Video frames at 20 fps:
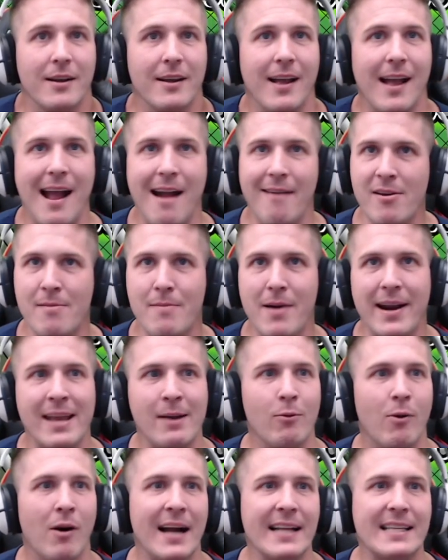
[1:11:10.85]
Everybody
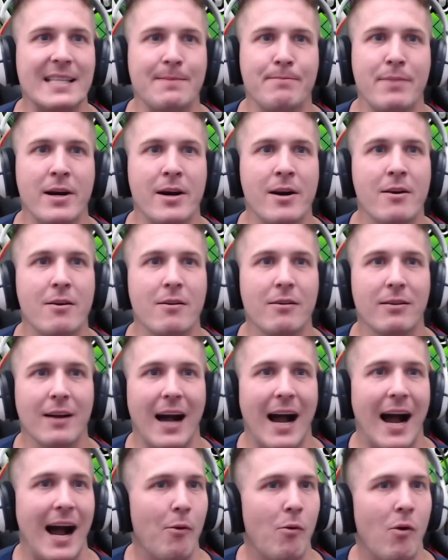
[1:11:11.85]
wants boo.
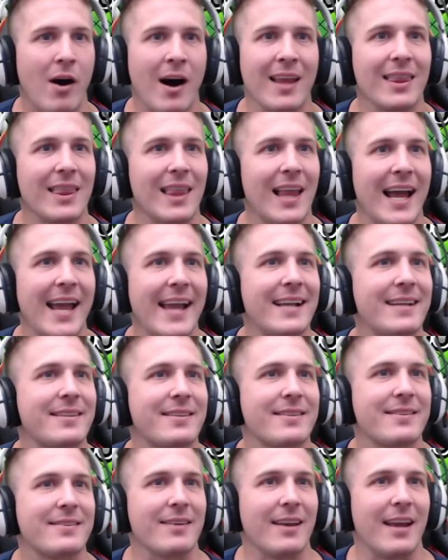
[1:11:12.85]
I want
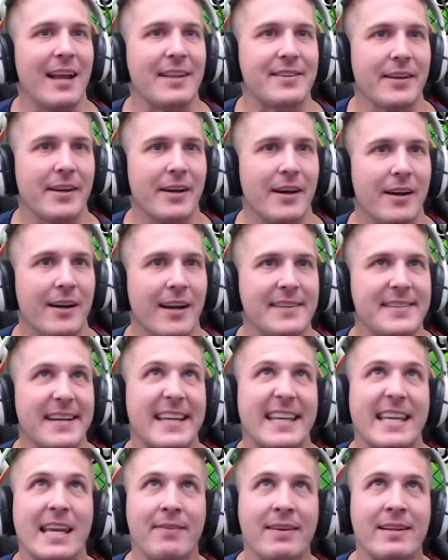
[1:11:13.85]
likes. It's a it's a
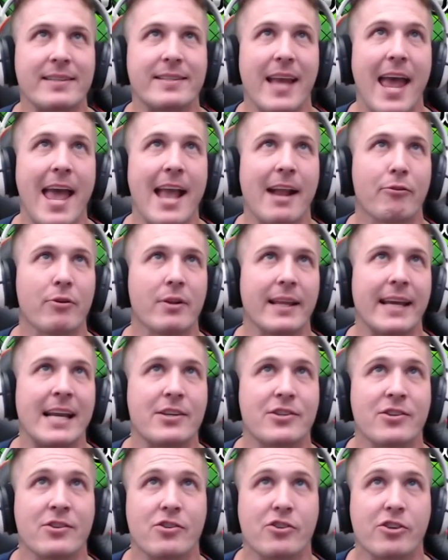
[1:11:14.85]
give and take
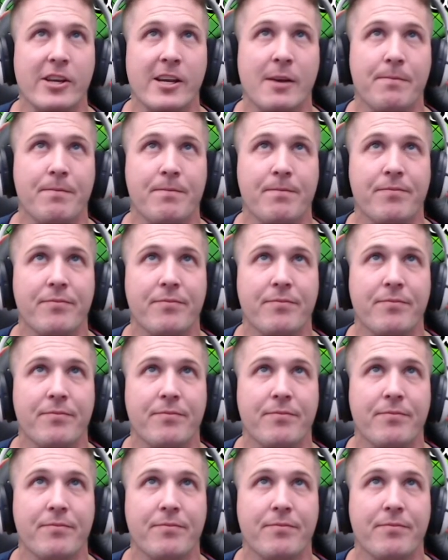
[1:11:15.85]
relationship.